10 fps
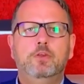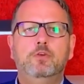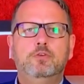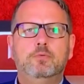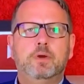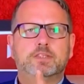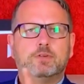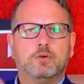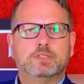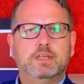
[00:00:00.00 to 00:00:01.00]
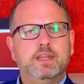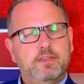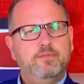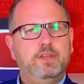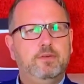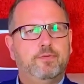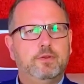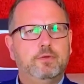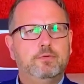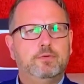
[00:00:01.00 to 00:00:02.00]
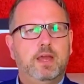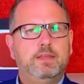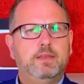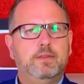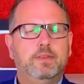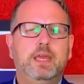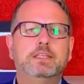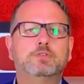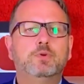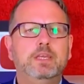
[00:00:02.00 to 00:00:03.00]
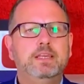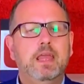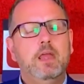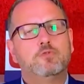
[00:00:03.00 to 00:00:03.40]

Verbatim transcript: YouTube has chosen another video for you right here in the end screen,